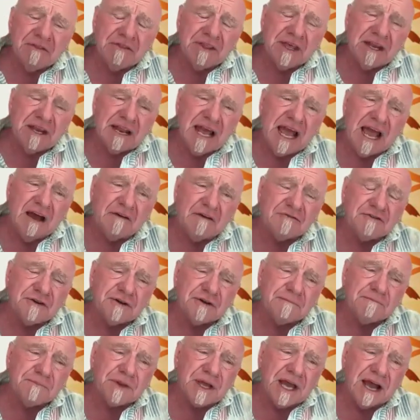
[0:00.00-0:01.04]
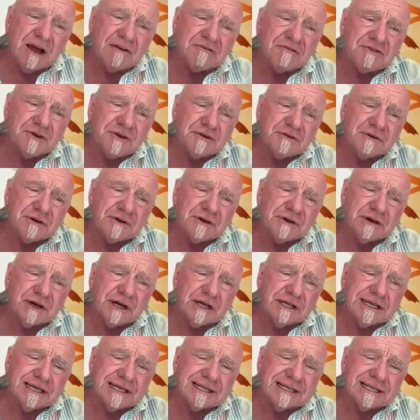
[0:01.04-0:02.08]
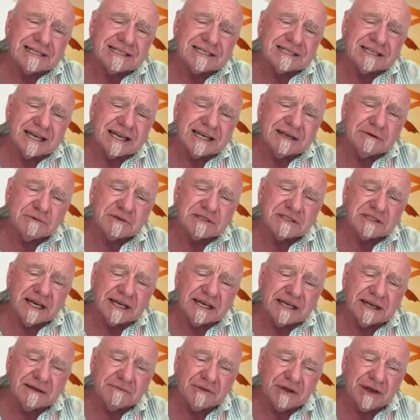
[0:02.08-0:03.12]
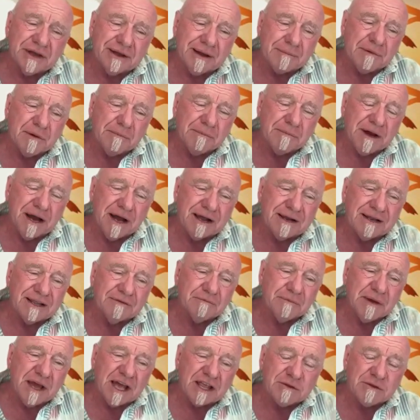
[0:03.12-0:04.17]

and then after it's like it was like I love